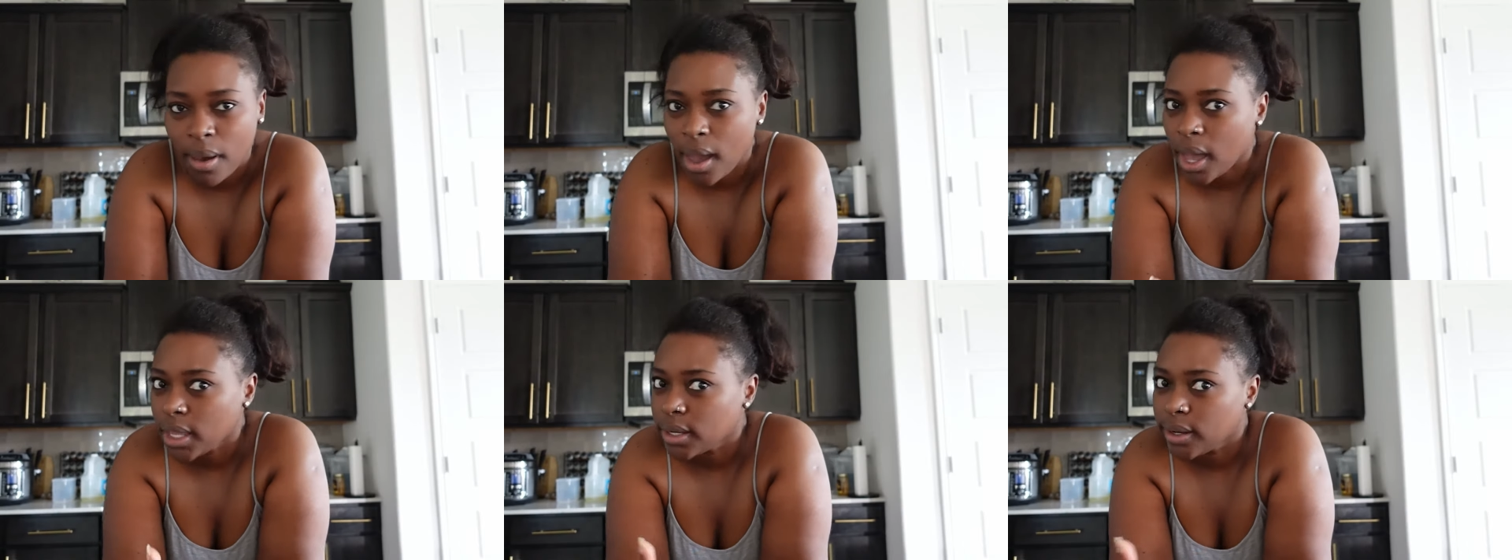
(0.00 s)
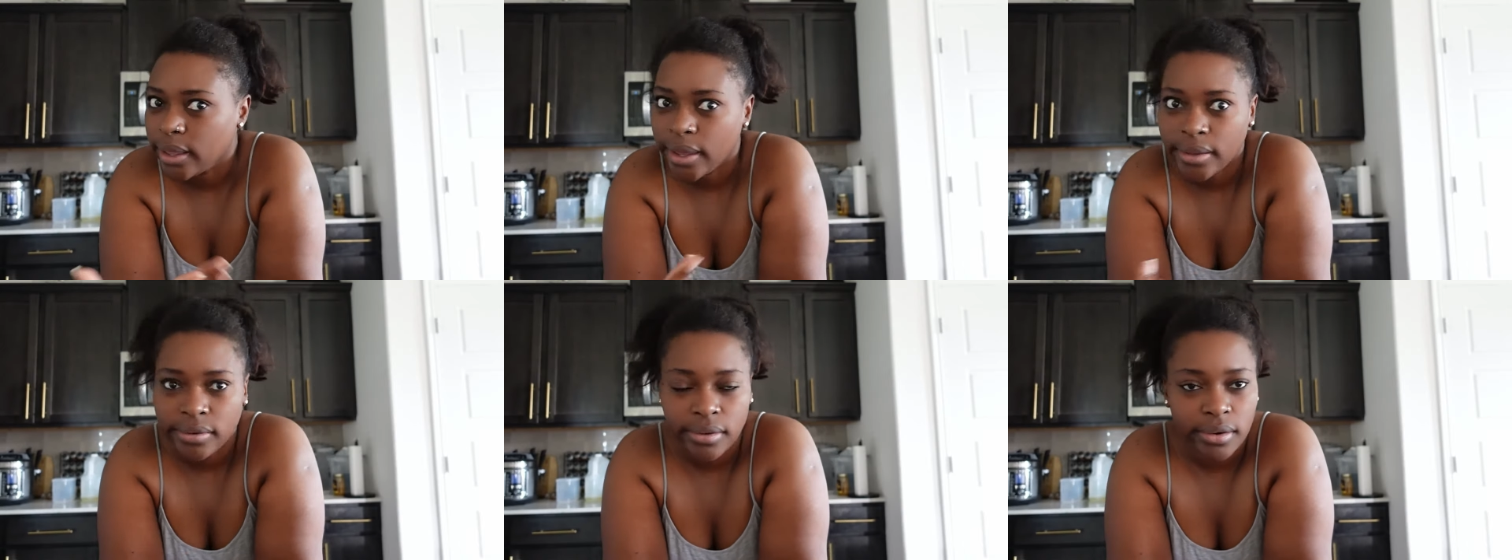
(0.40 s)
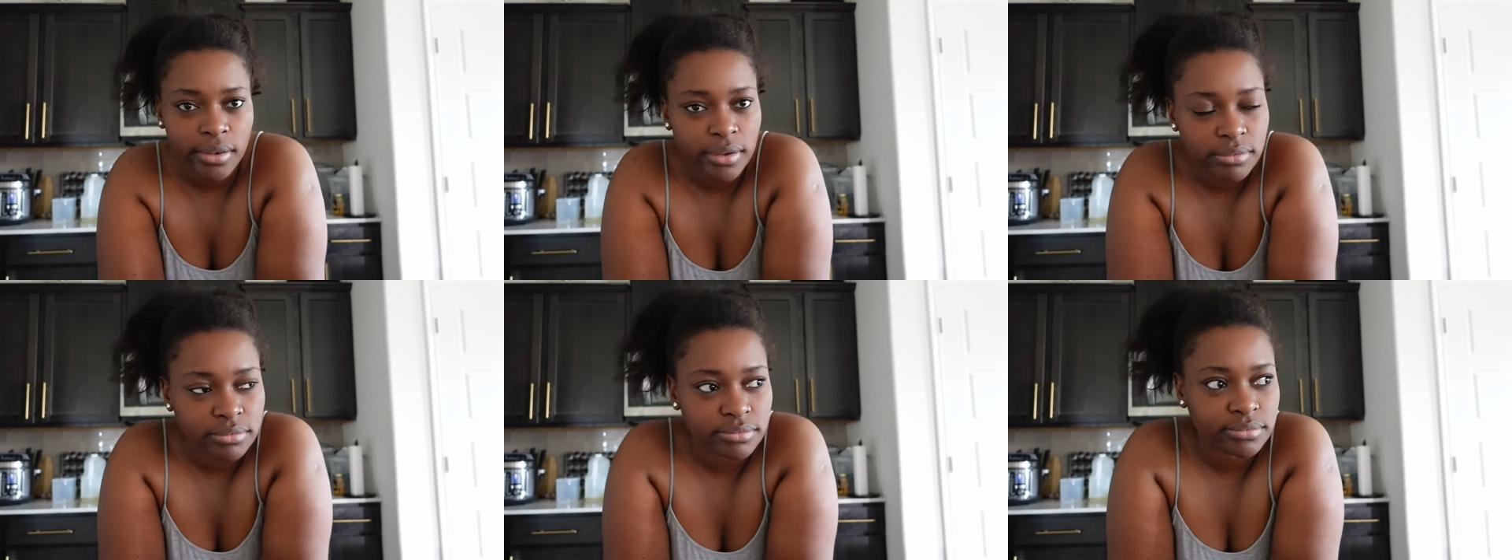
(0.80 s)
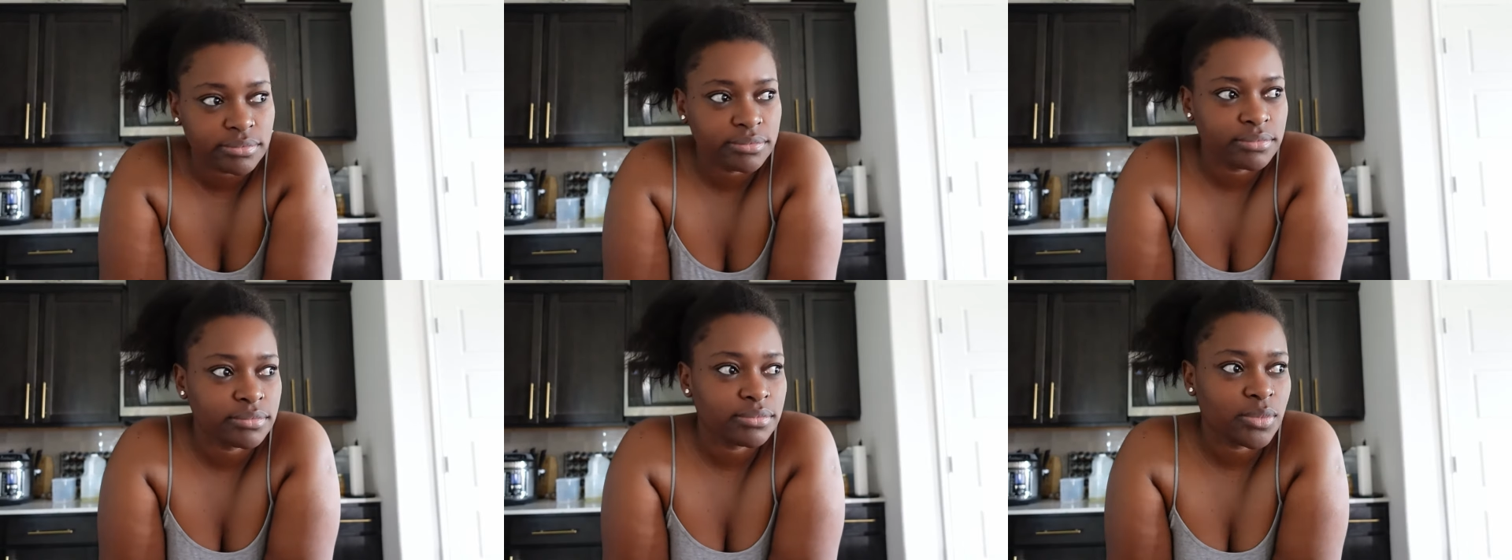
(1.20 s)
And then, you know,
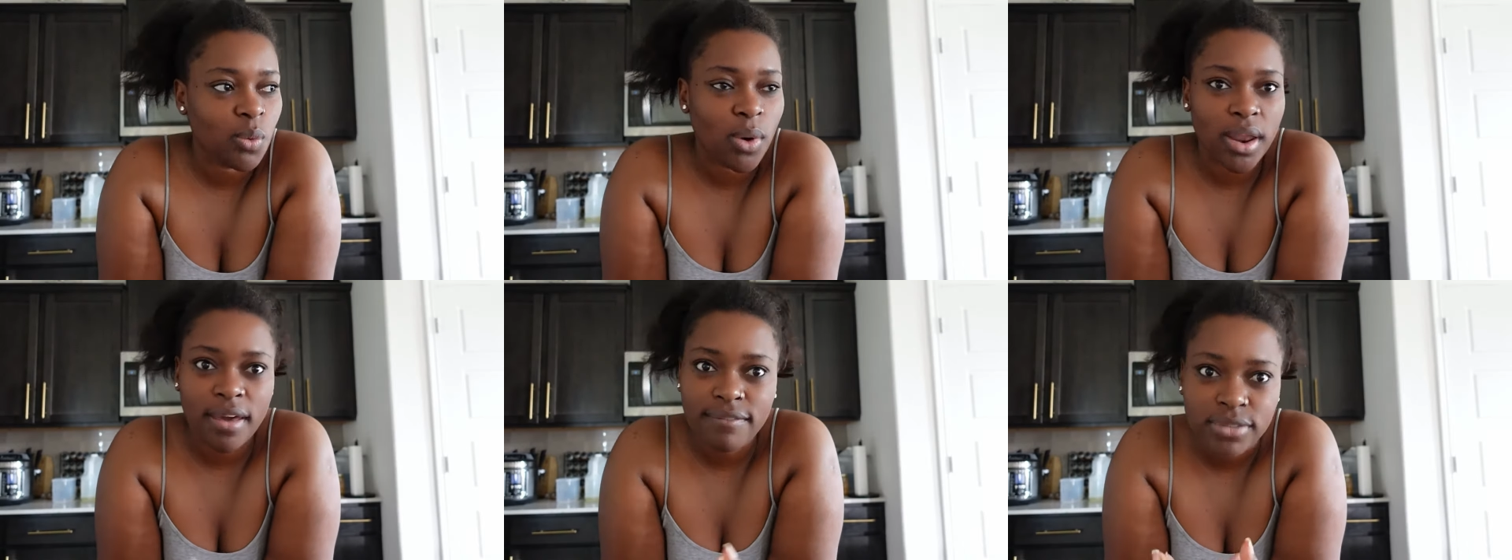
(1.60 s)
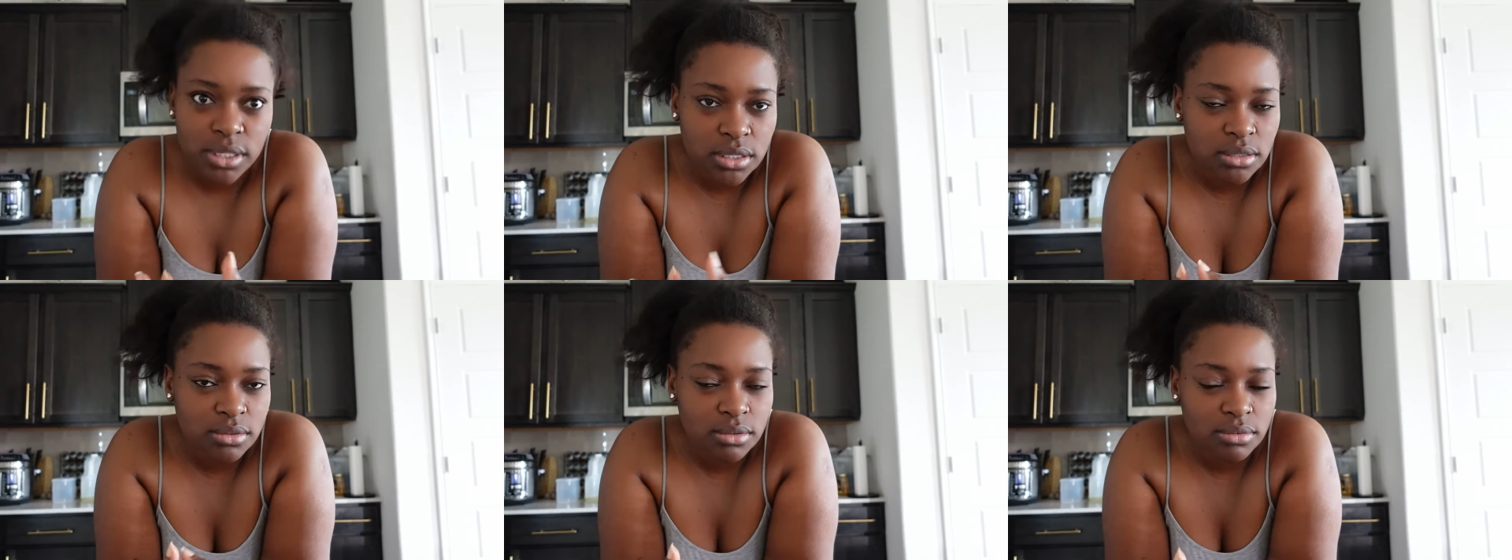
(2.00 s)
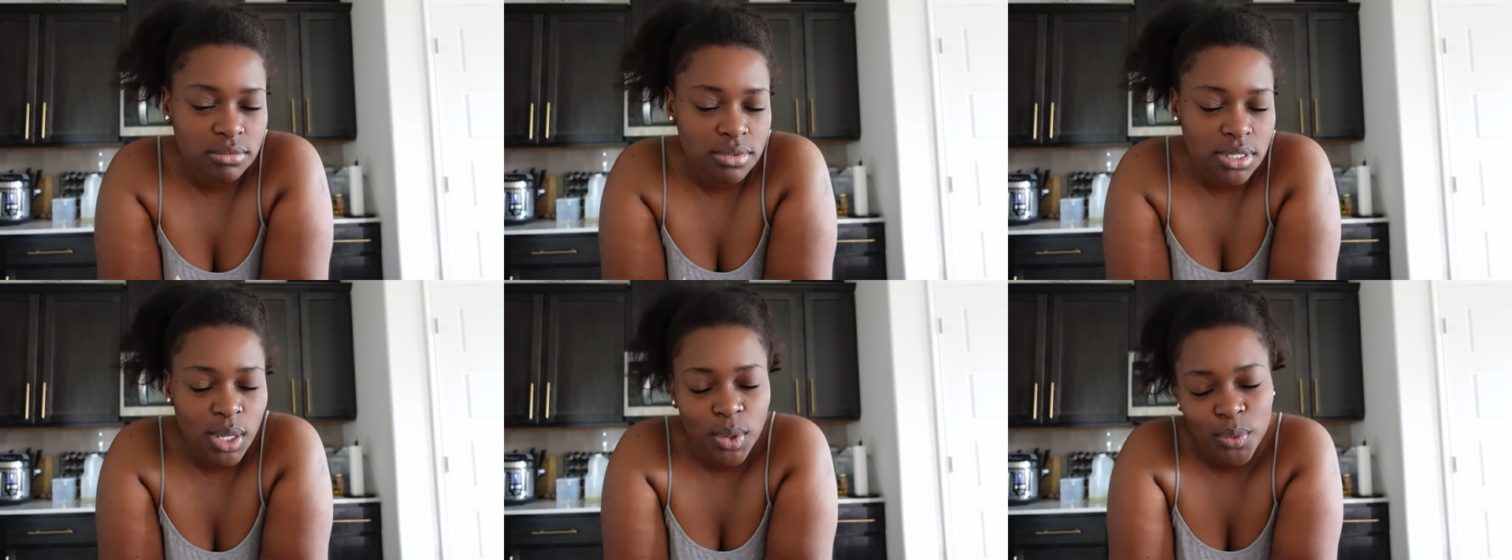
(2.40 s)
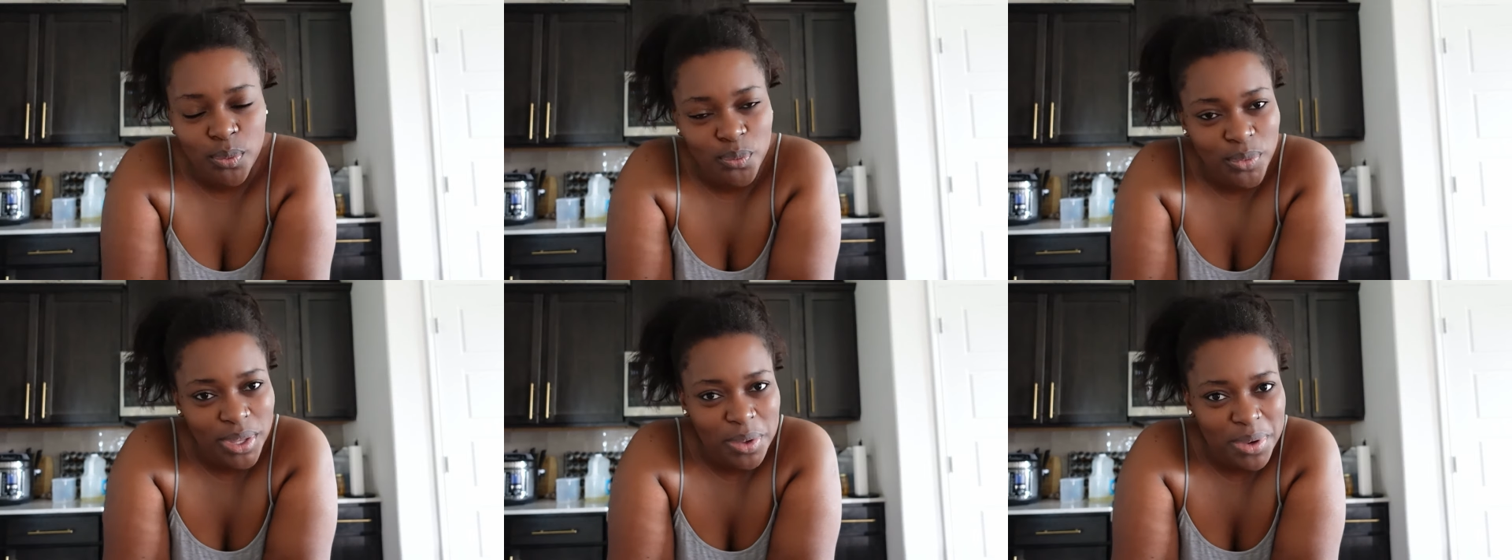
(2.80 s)
whatever. So,
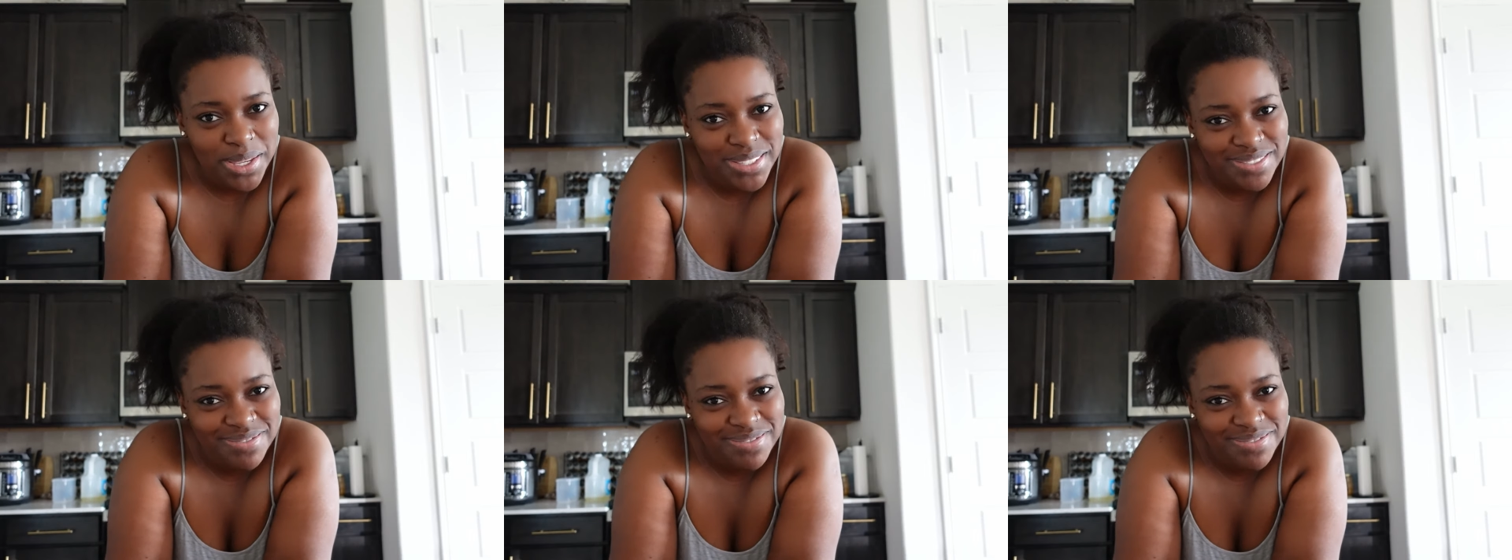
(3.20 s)
anyways,